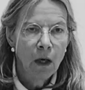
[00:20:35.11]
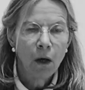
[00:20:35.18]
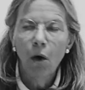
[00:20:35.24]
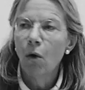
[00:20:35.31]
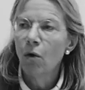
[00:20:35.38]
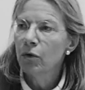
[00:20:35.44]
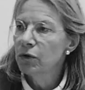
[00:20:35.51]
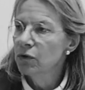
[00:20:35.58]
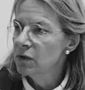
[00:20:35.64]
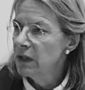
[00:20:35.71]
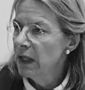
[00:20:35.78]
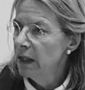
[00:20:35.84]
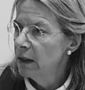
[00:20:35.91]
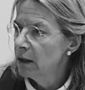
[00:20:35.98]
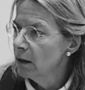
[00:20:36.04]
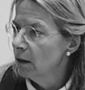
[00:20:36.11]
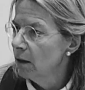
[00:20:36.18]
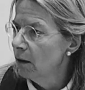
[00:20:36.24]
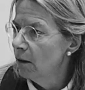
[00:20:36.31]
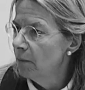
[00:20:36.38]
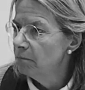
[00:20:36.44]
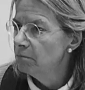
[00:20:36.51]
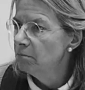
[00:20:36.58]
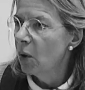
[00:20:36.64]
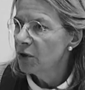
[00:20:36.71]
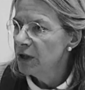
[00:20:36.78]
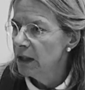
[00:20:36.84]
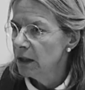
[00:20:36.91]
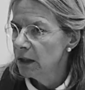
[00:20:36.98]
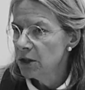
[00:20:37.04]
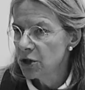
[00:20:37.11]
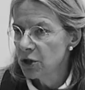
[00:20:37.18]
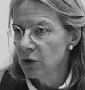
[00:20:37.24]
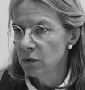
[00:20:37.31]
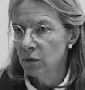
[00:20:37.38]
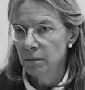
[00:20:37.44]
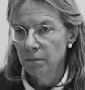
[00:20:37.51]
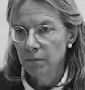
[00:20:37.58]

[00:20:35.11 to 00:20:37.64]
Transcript: Or you take money issue.